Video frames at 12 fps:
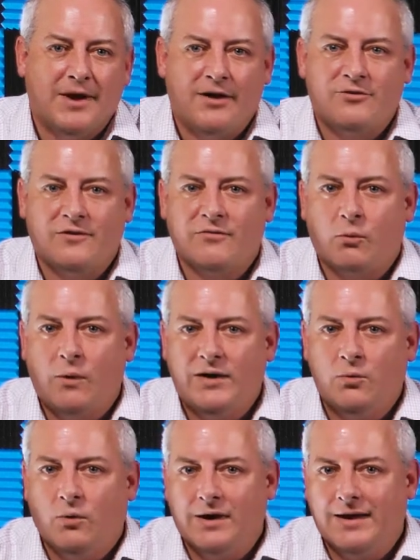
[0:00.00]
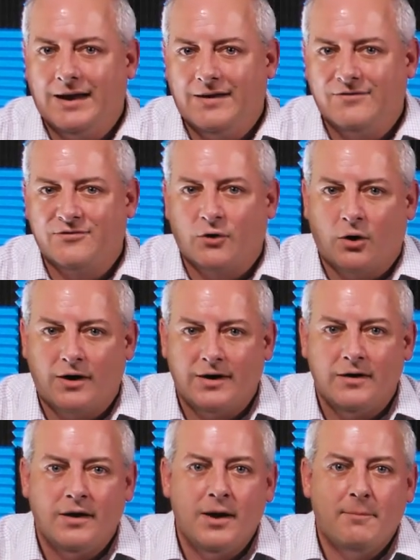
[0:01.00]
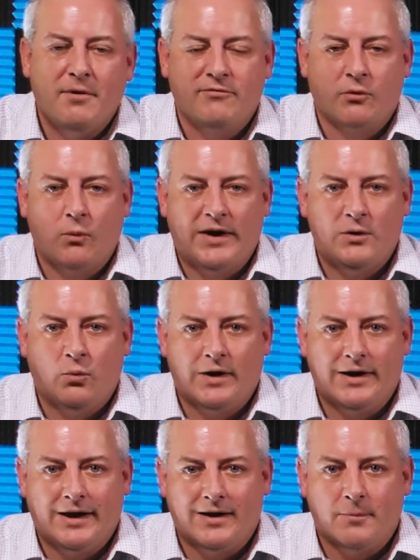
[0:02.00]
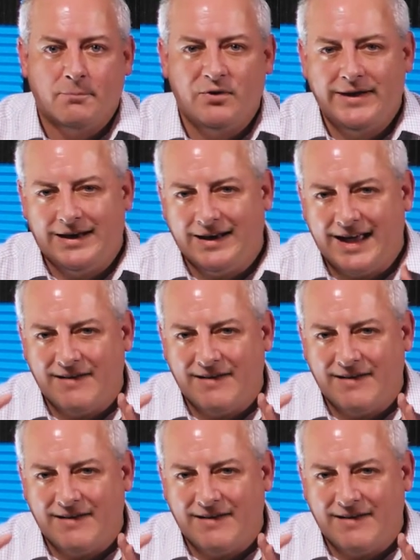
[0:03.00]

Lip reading: not just for when you want to get it started, but for when you want to get it completed.